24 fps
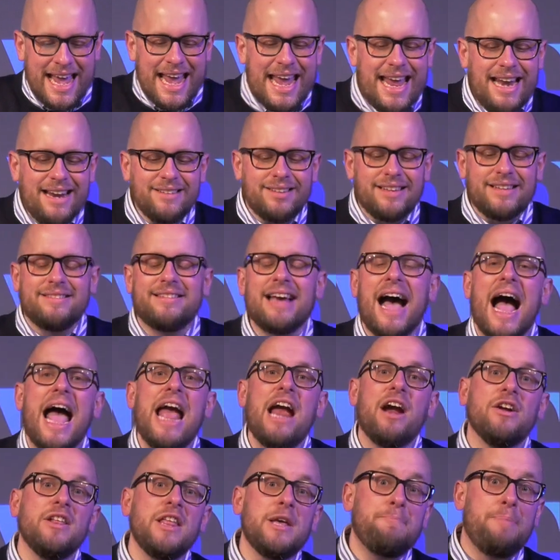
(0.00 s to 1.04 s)
it is
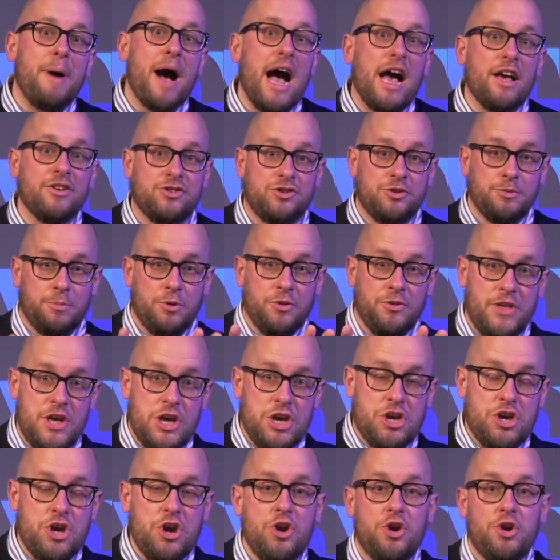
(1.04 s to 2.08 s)
entirely possible that
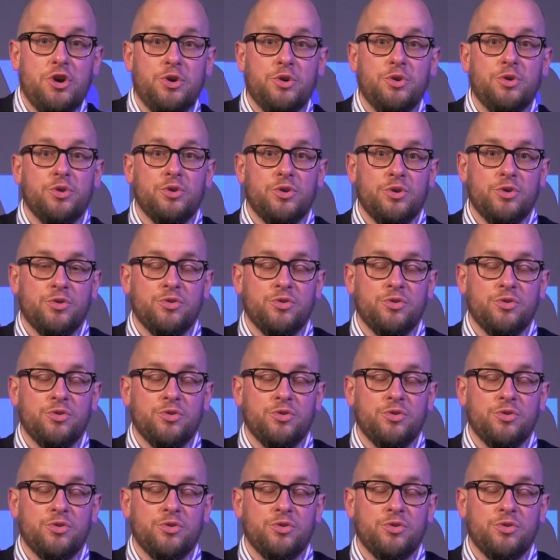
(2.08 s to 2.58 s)
you,